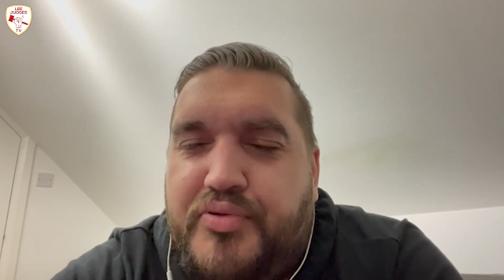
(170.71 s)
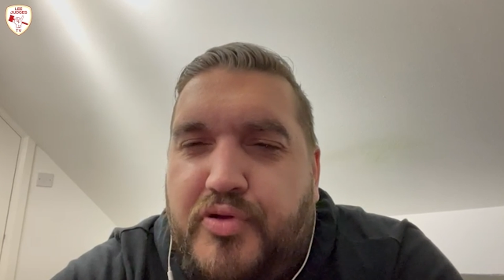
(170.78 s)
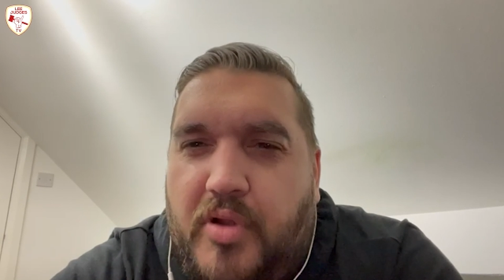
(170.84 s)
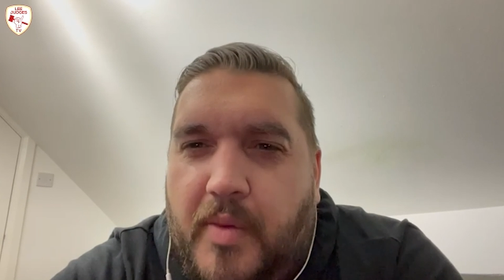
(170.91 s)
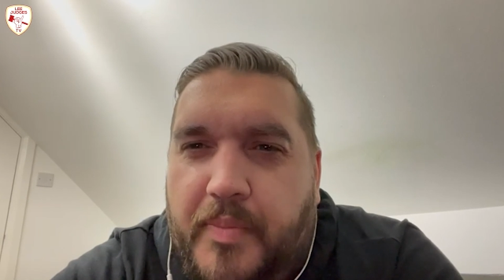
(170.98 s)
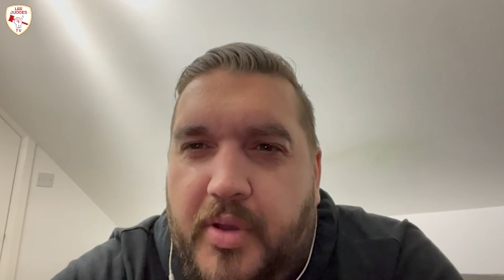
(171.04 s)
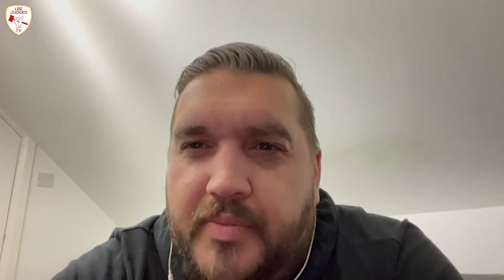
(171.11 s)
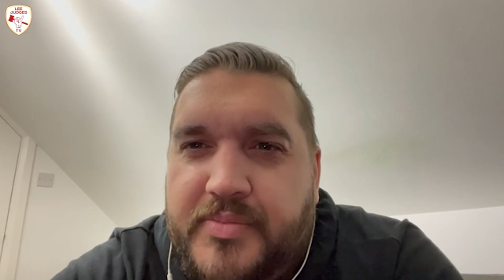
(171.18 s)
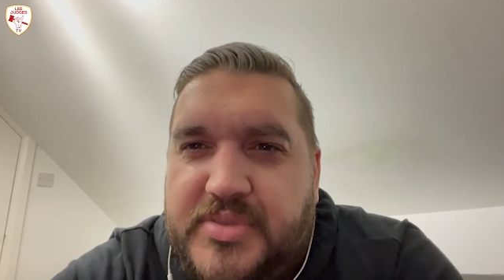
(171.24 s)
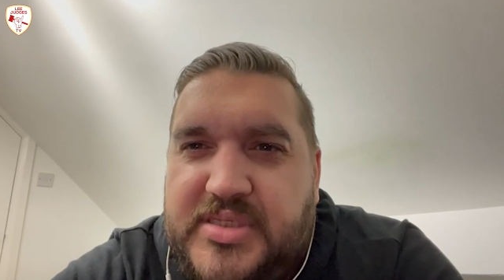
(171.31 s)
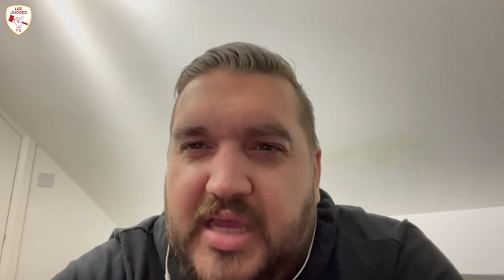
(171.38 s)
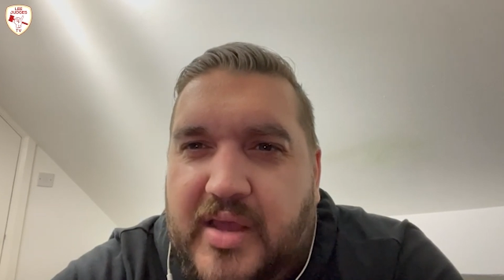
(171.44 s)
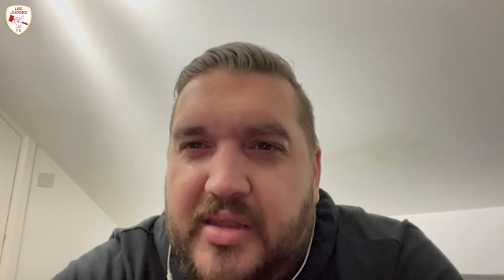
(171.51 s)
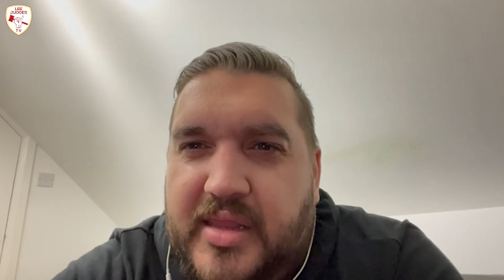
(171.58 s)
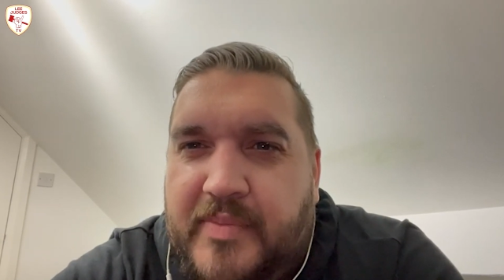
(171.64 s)

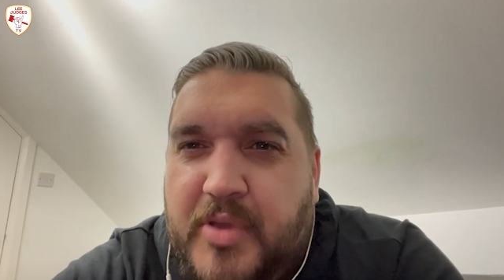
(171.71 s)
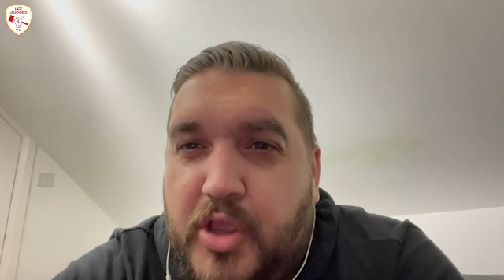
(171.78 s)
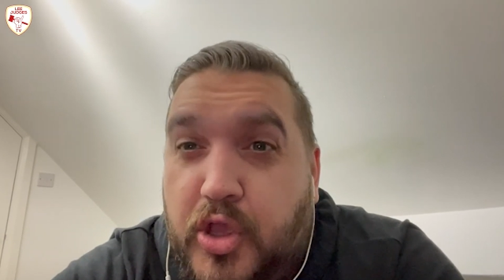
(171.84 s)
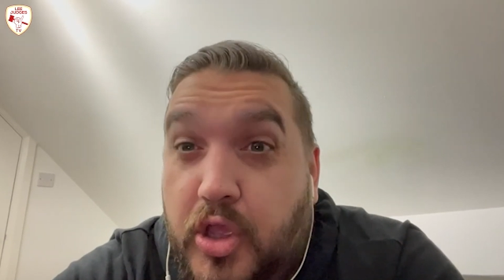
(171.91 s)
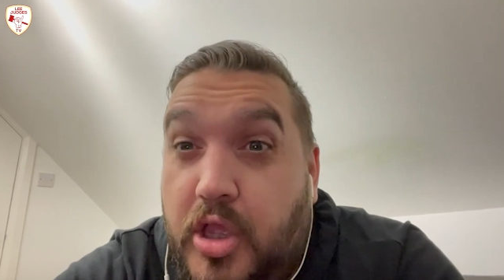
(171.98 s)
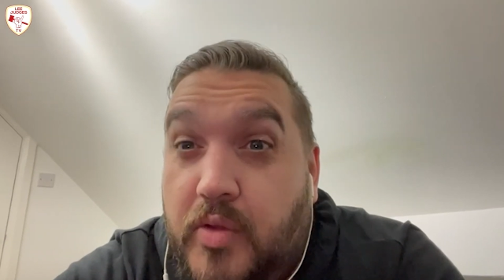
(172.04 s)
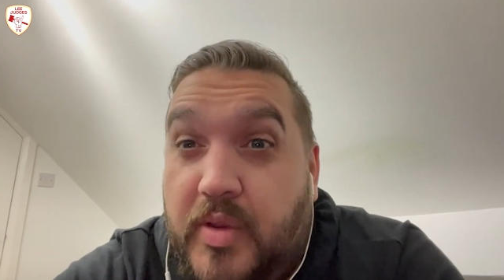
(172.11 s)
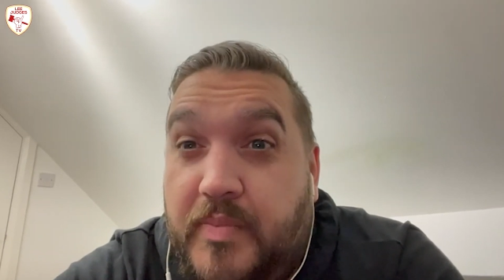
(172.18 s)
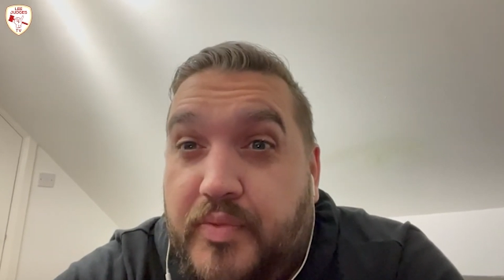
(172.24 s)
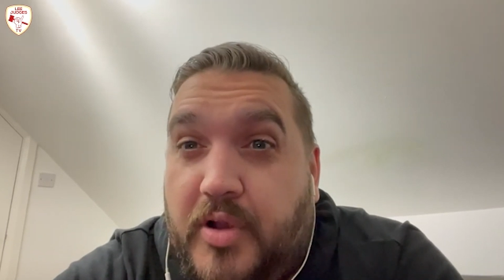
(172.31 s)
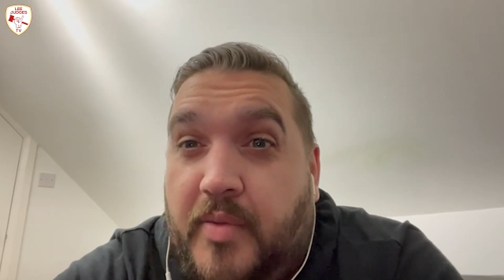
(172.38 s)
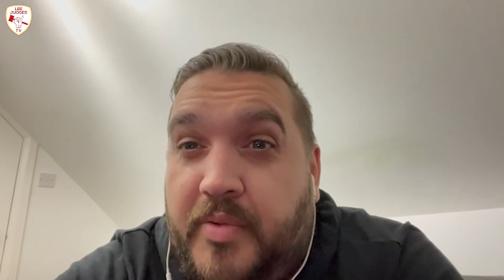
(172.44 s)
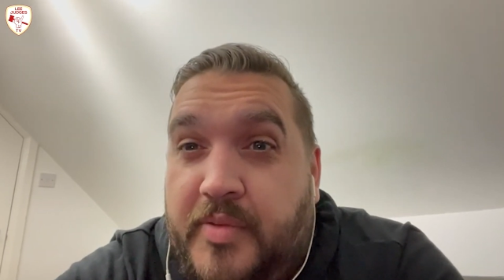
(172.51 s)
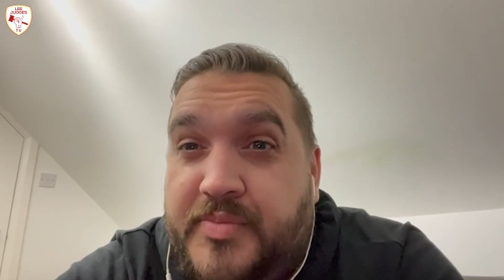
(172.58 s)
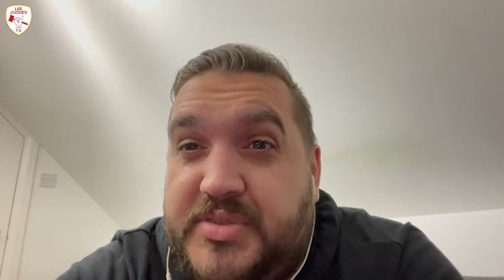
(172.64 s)
occurring
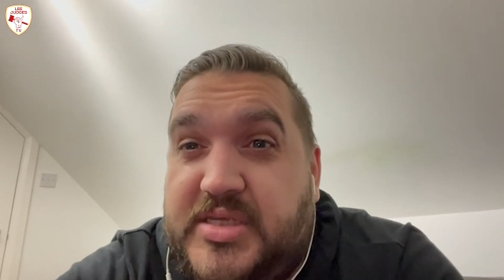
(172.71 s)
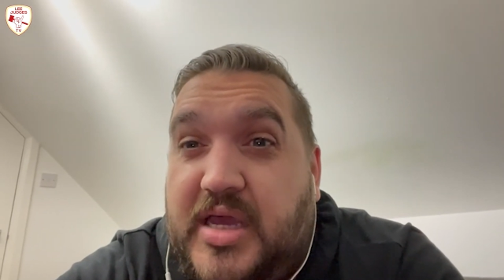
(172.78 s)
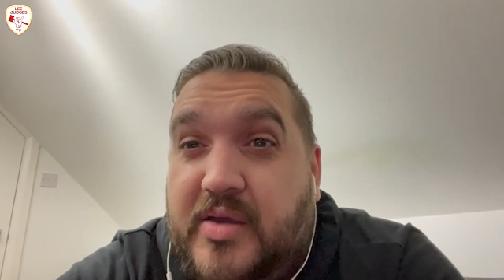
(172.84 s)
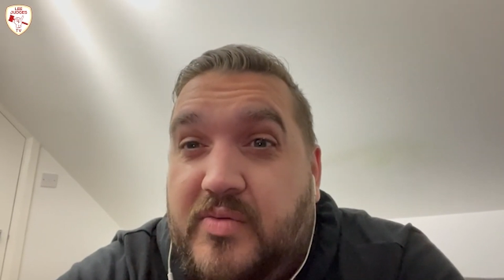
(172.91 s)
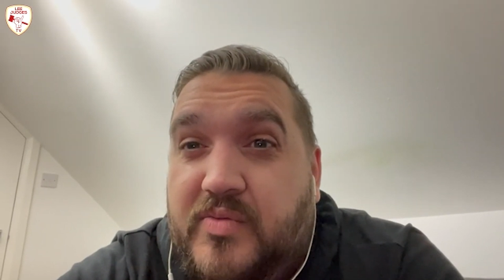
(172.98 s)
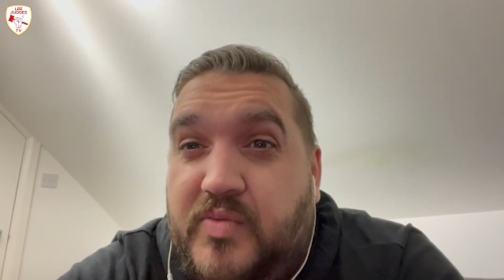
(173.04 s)
problems that